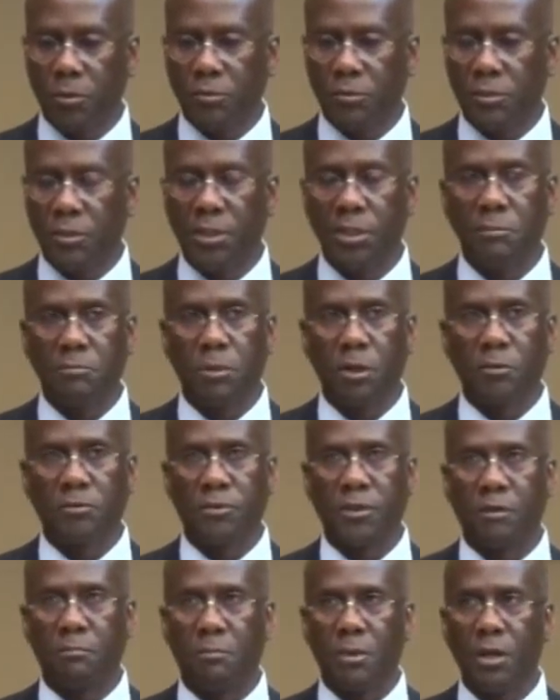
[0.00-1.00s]
need both
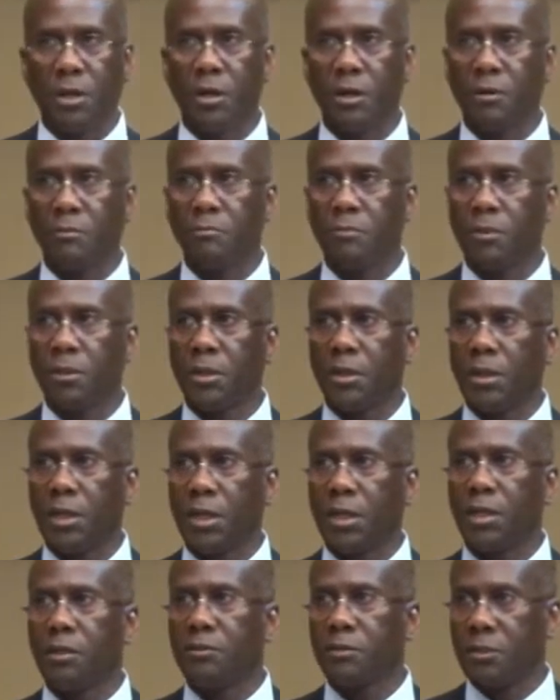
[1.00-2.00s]
their mom
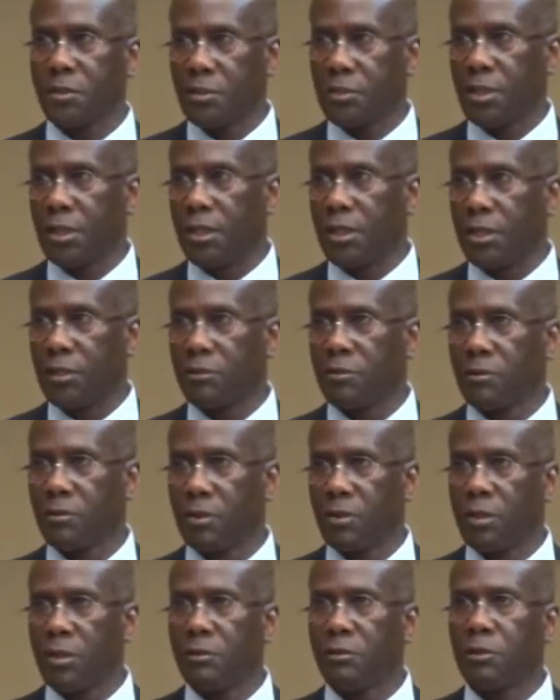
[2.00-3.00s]
and their dad.
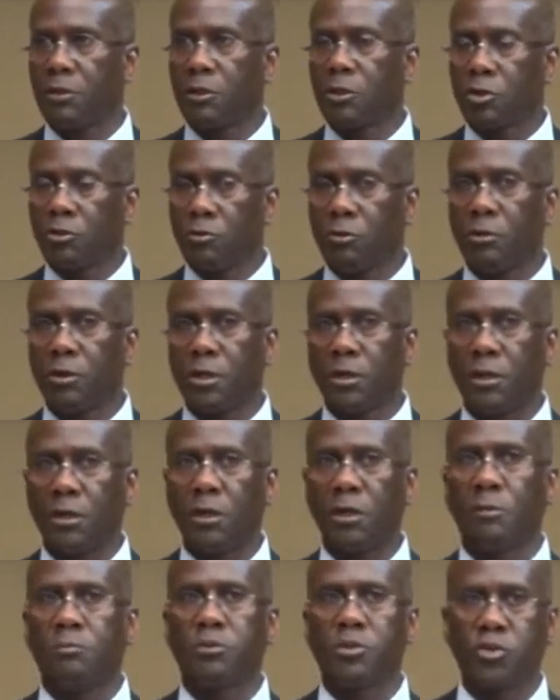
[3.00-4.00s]
They're growing
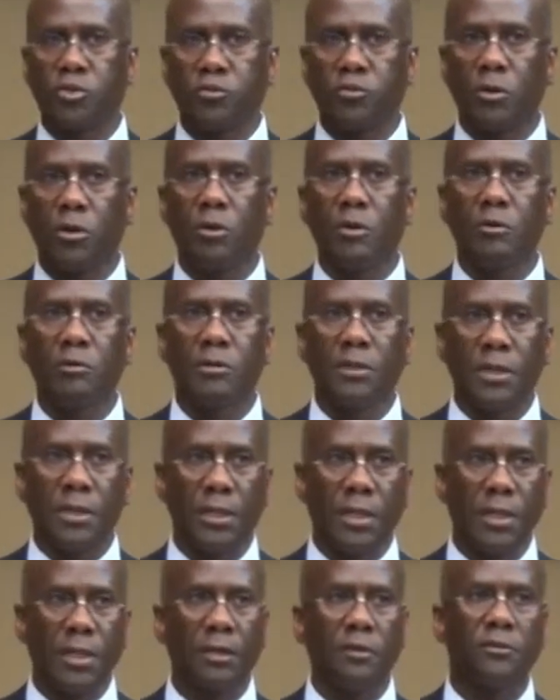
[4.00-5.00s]
up strong
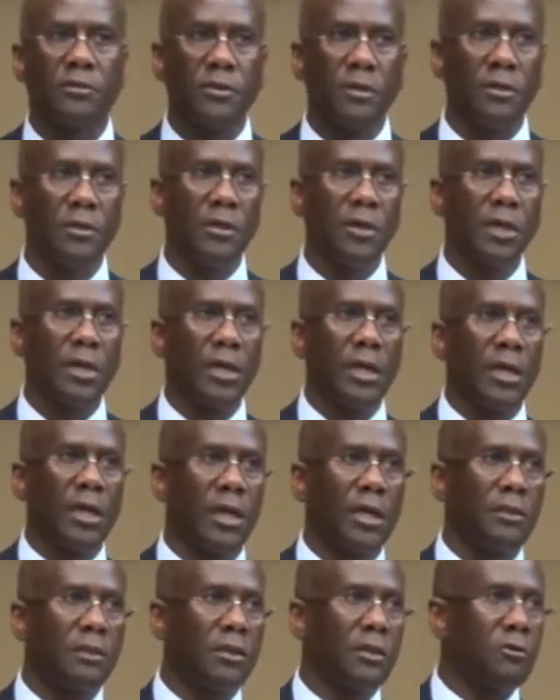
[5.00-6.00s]
and healthy,
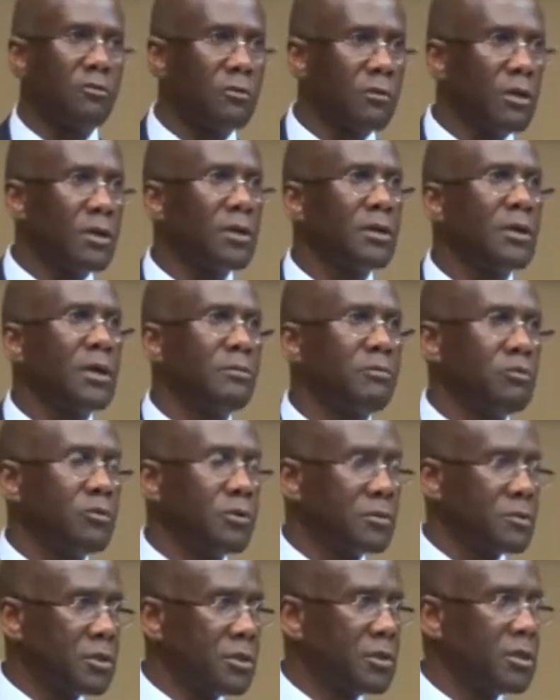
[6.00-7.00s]
and they're growing up
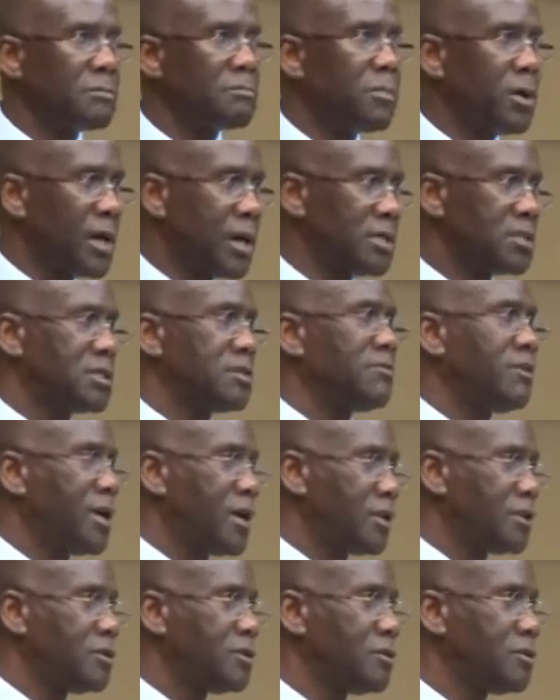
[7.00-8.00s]
with good positive
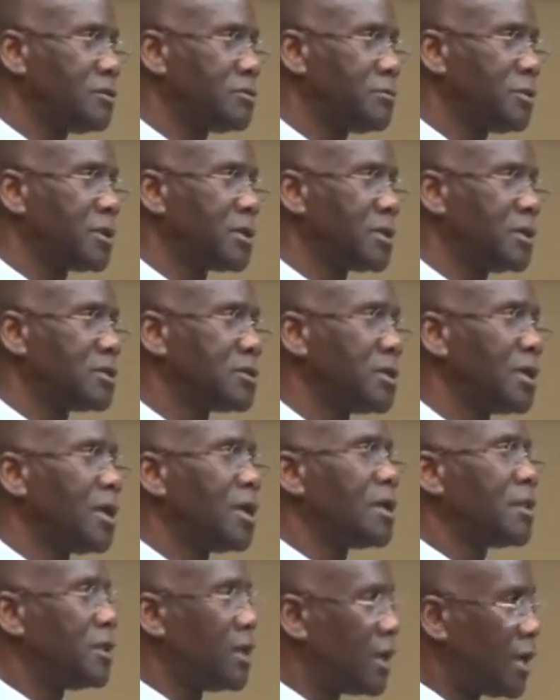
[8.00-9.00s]
attitudes because
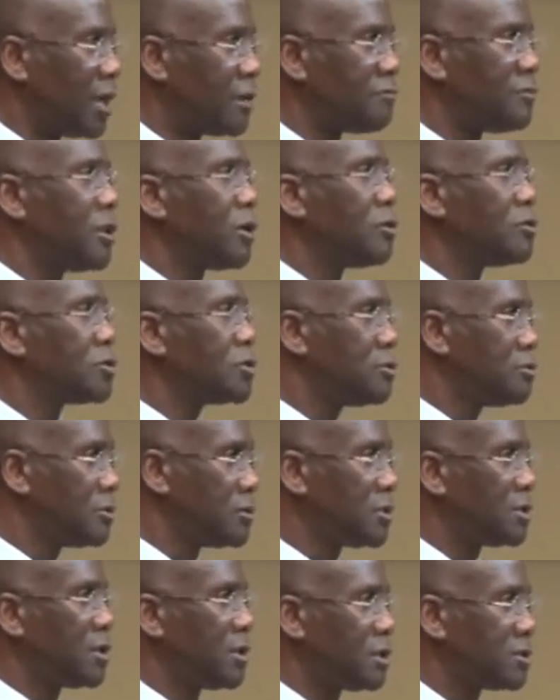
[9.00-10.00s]
they have those two
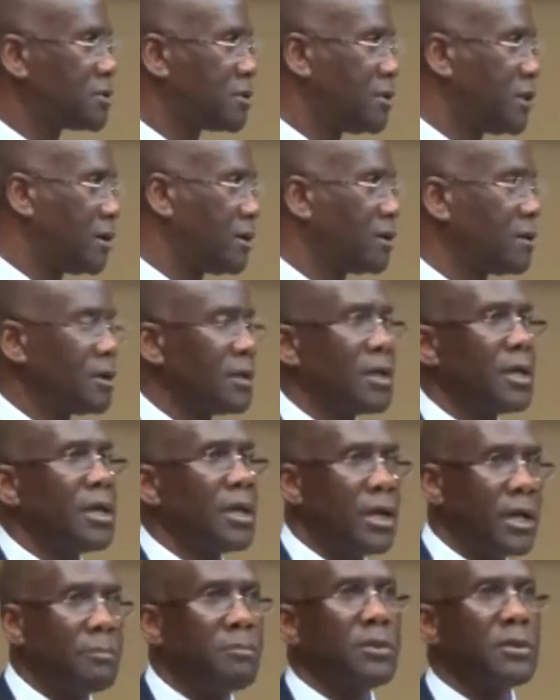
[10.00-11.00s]
adults there
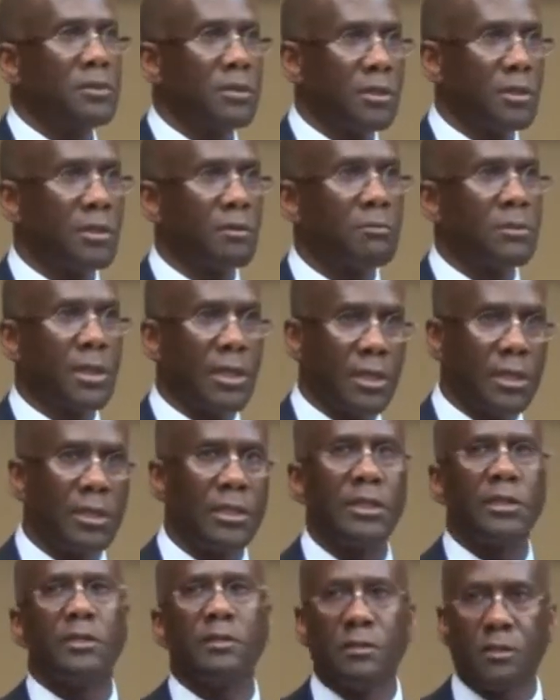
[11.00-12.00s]
helping them and
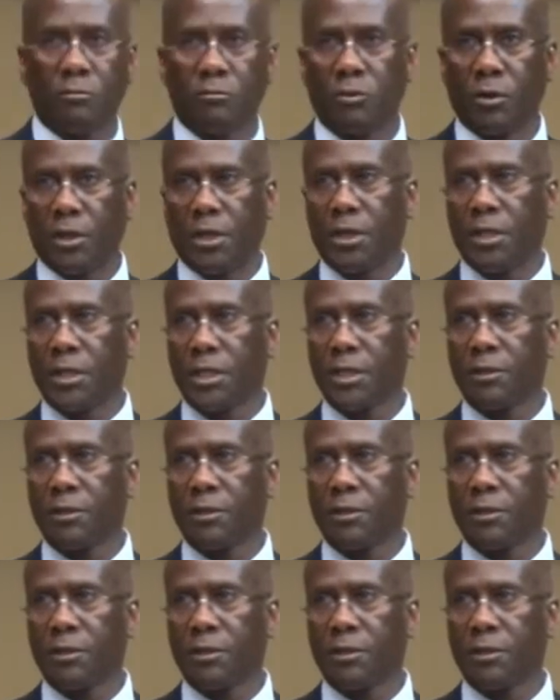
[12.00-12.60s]
leading the way.